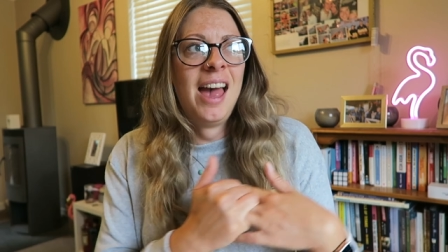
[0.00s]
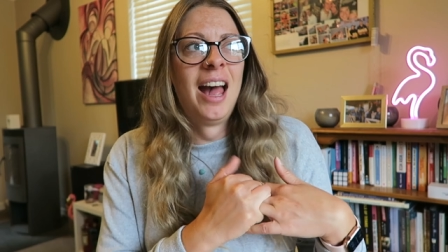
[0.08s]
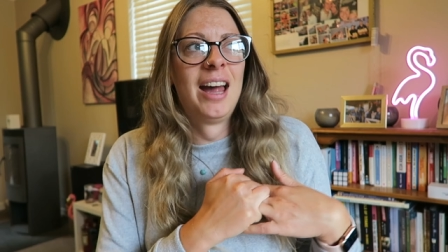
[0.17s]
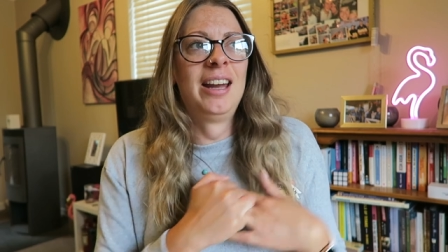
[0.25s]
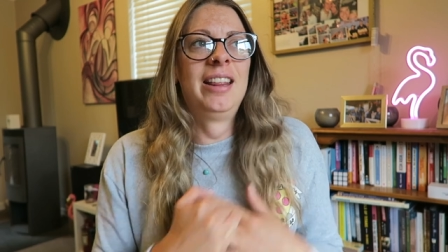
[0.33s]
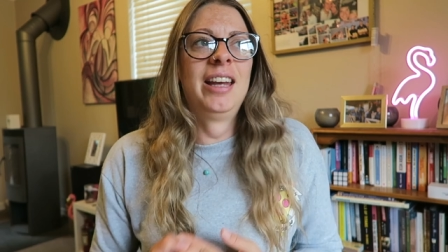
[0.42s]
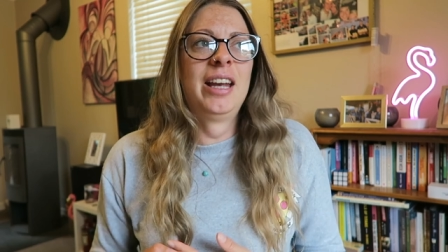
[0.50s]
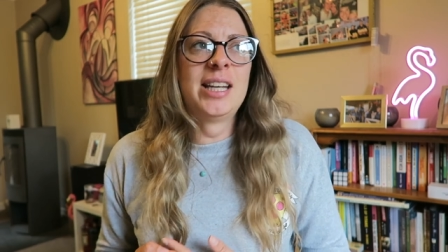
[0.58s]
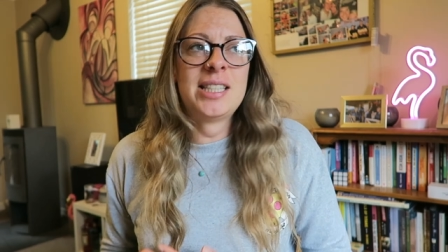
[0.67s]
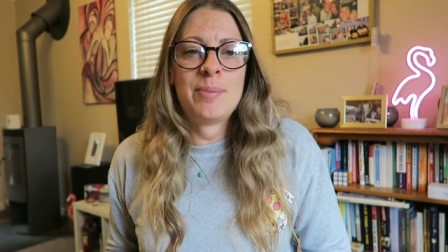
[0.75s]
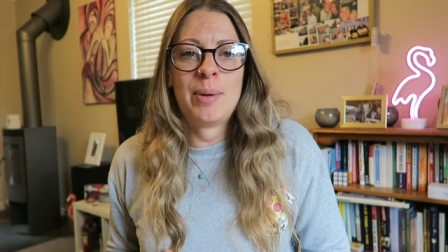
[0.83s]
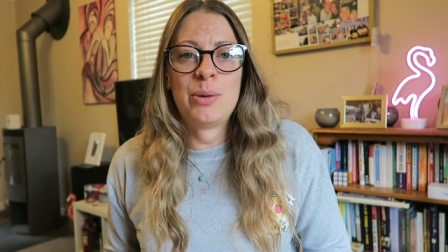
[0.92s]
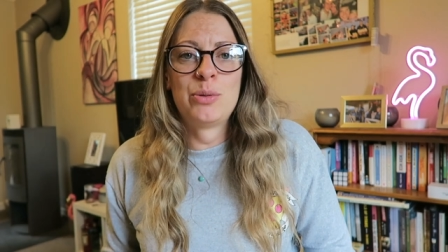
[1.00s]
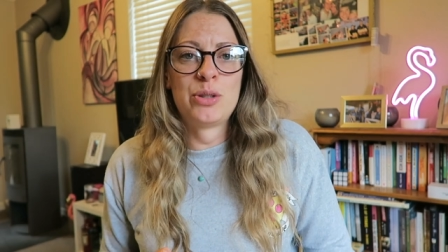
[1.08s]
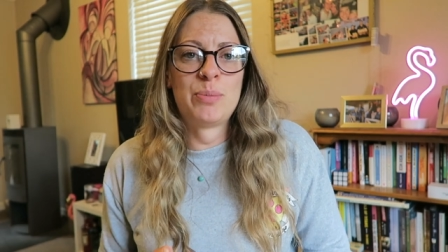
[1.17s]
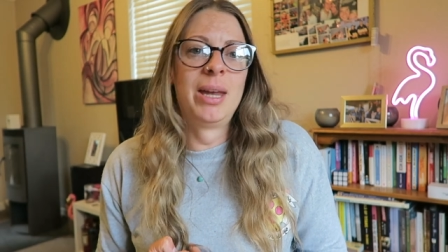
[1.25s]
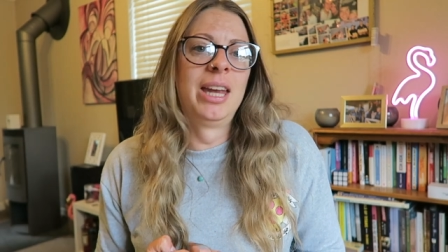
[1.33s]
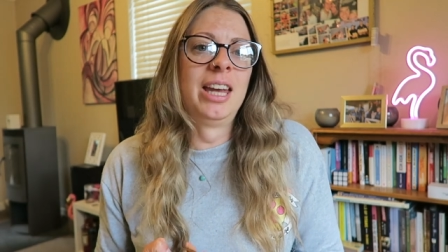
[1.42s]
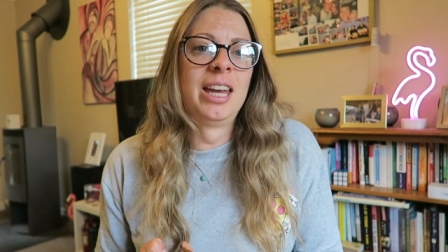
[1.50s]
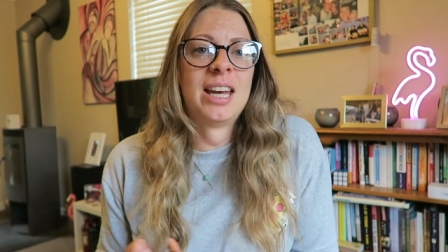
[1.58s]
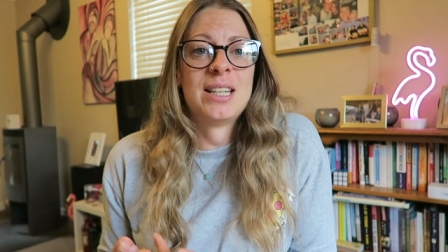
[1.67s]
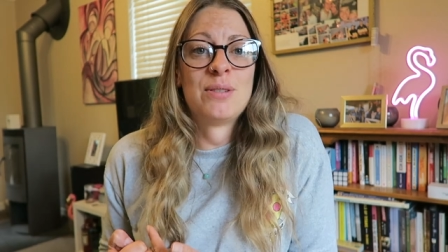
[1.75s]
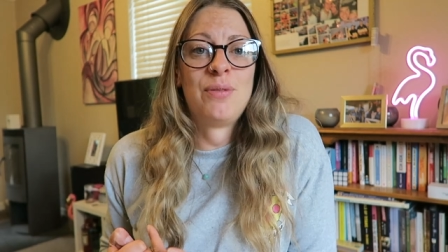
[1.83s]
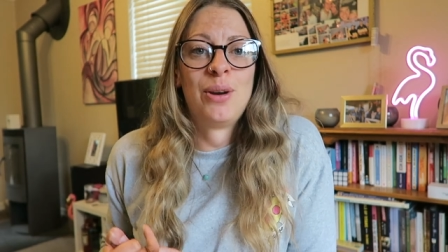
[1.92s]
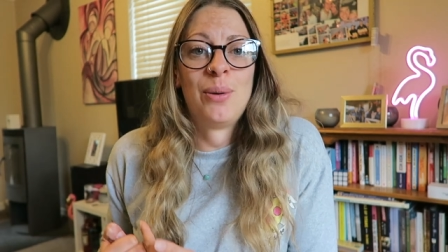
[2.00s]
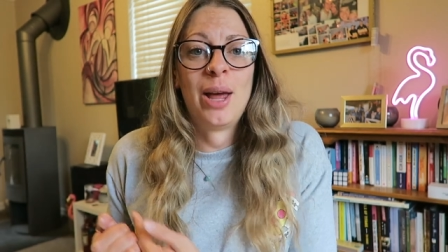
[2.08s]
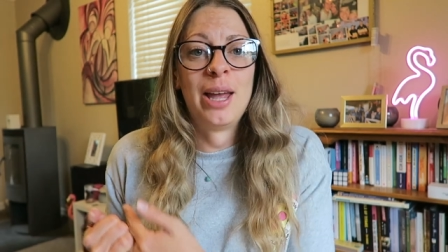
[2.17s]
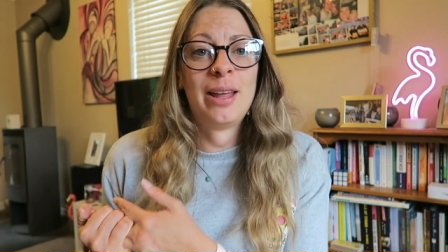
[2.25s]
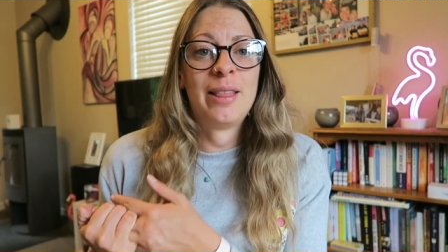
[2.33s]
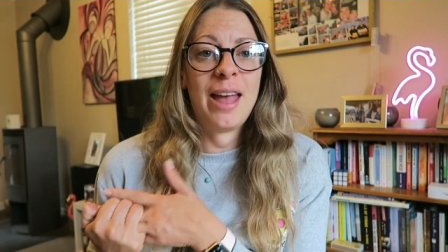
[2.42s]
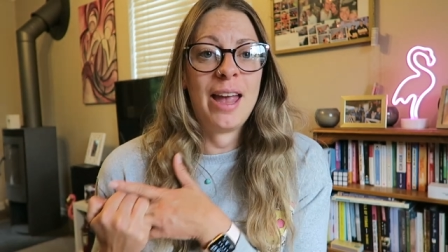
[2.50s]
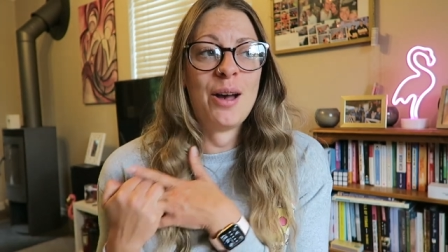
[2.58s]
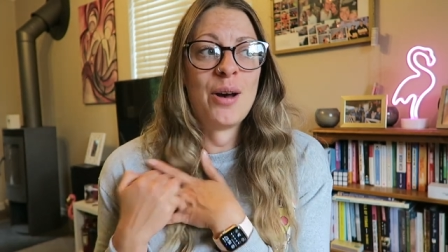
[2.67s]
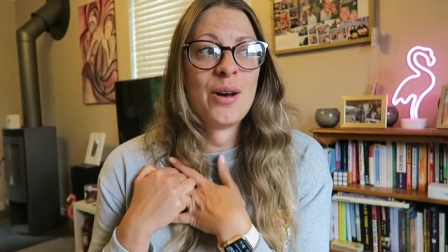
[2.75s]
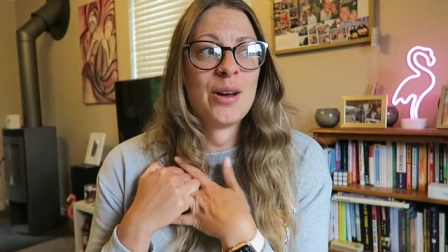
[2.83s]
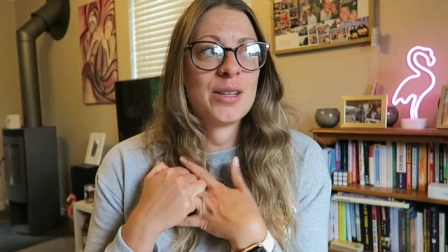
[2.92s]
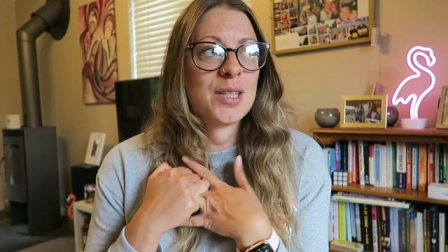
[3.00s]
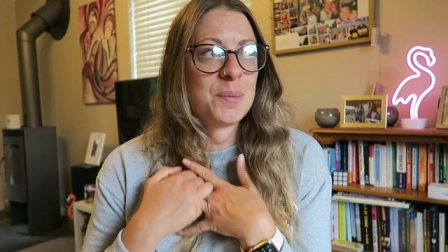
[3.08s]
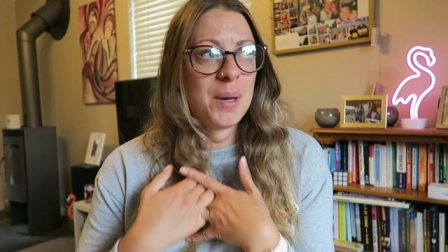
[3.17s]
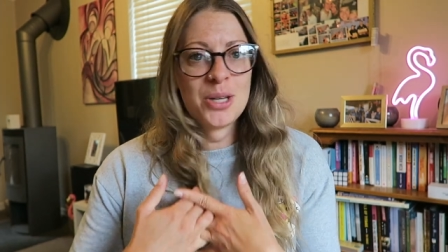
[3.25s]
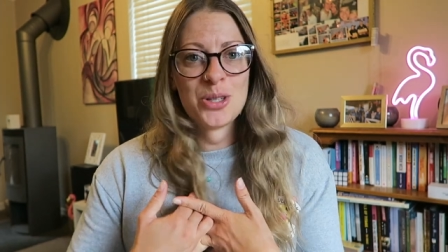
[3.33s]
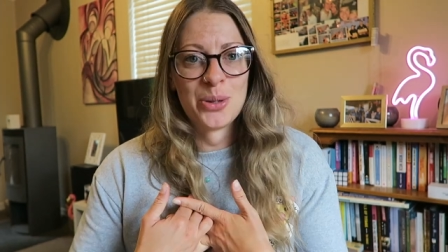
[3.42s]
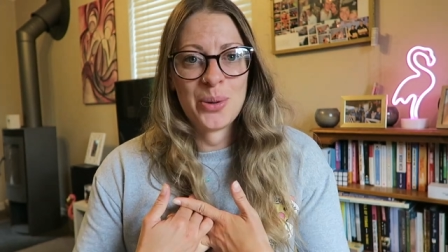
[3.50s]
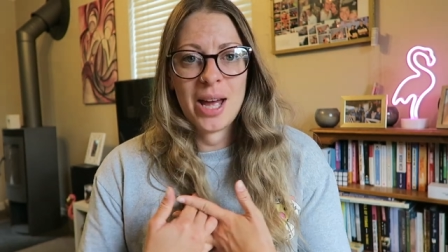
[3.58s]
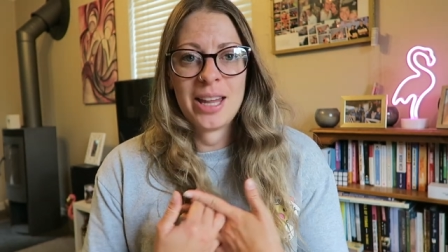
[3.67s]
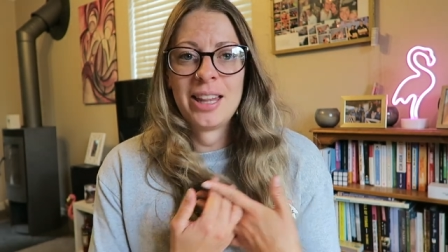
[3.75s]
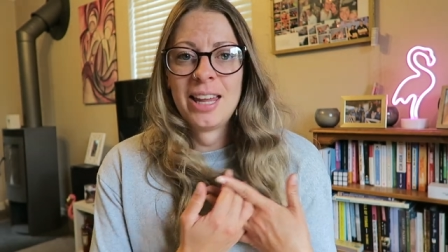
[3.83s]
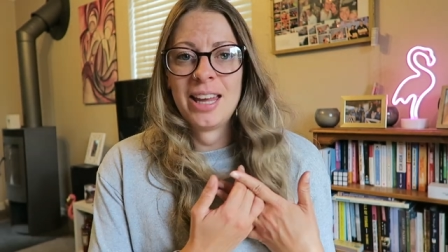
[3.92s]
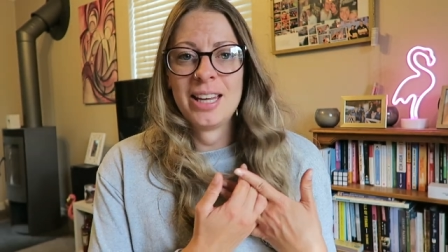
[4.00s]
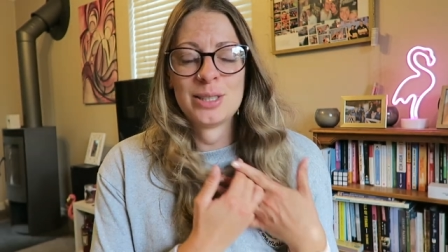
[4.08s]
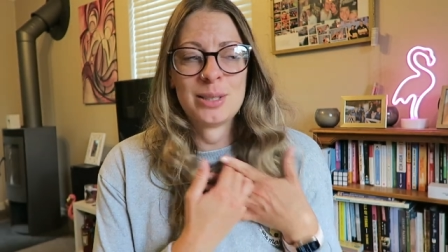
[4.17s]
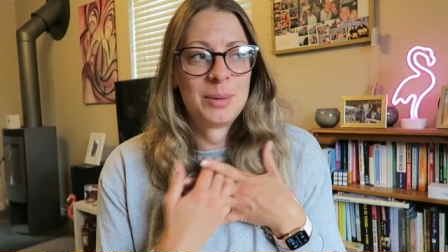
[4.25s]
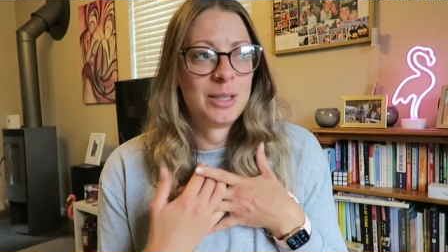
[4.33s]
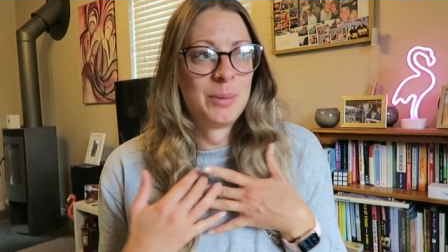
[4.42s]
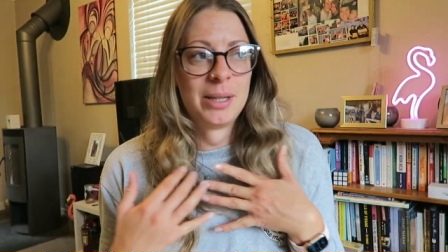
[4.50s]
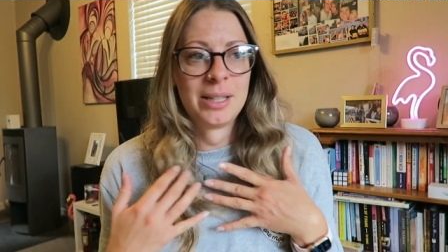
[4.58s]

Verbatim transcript: And I think it's about just making kids feel like they are special and it's something to be